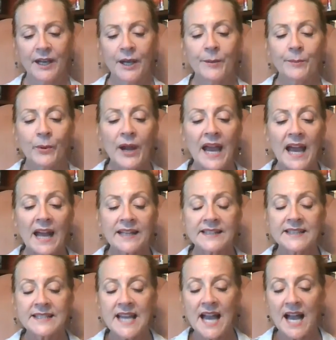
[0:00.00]
Brad,
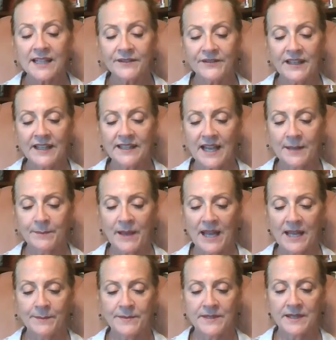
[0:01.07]
it's Donovan, I
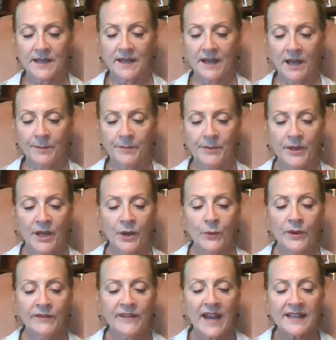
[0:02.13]
piped up.
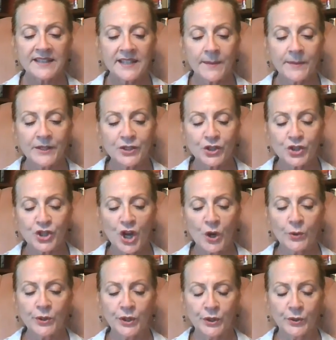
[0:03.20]
We've got something to
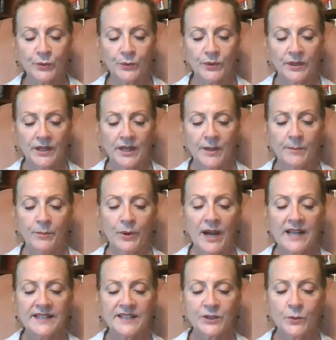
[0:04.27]
show you.
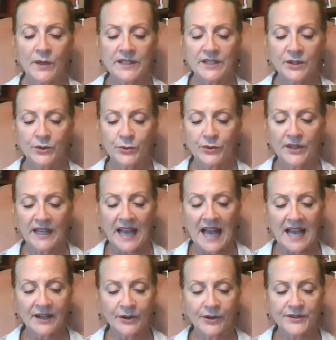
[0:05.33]
Brad squinted through the
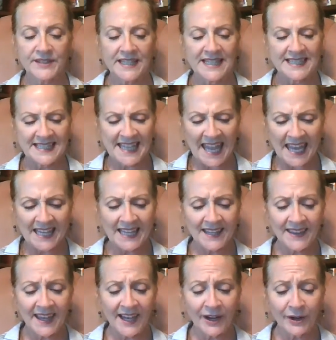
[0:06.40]
goggles. Is Katie
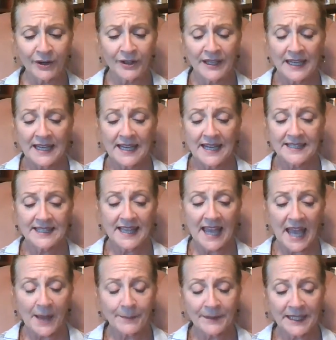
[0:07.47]
there? Is it
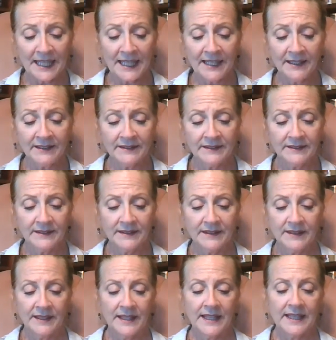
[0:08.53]
happening?
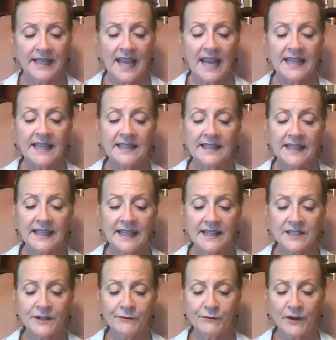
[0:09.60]
Katie
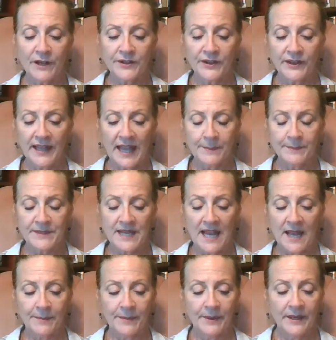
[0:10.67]
leaned in front of the
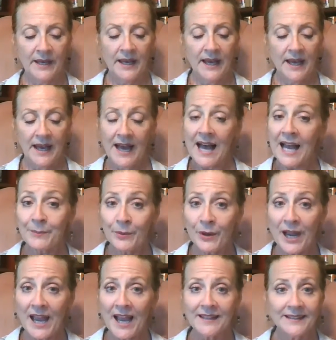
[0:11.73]
laptop. Hi,
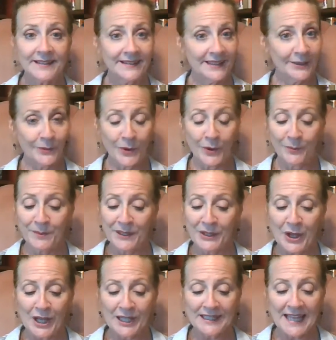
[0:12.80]
Brad. It won't be
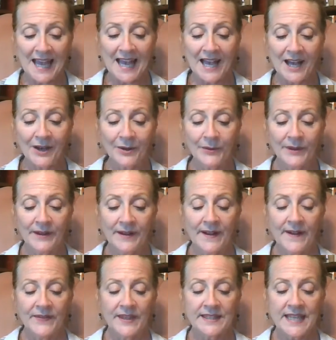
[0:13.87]
long now.
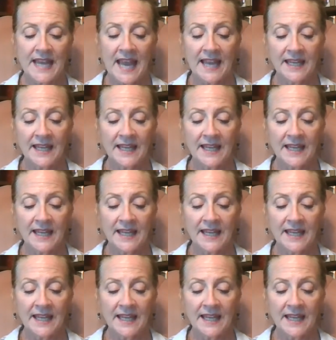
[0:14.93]
The tank